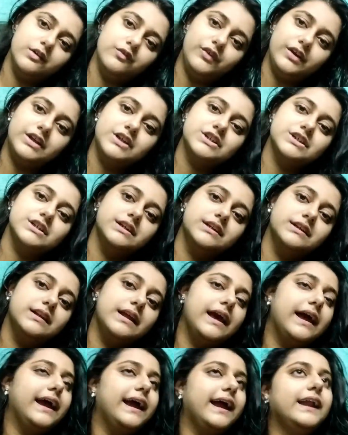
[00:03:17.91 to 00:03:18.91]
fiction
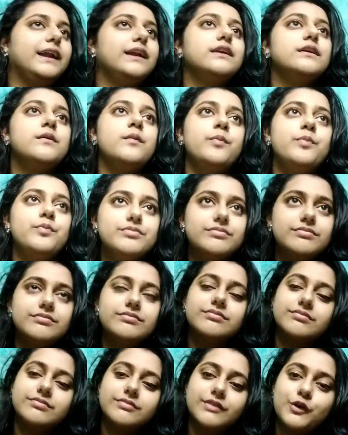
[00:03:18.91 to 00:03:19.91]
and
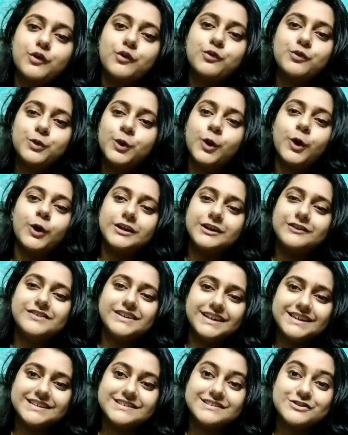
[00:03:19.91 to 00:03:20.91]
not
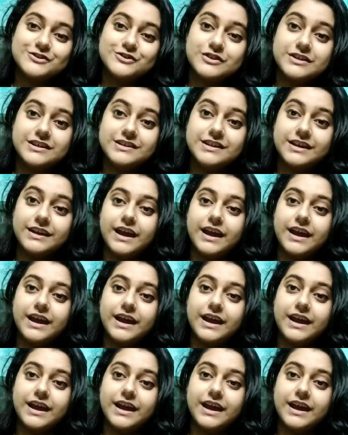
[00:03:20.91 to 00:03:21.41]
even history.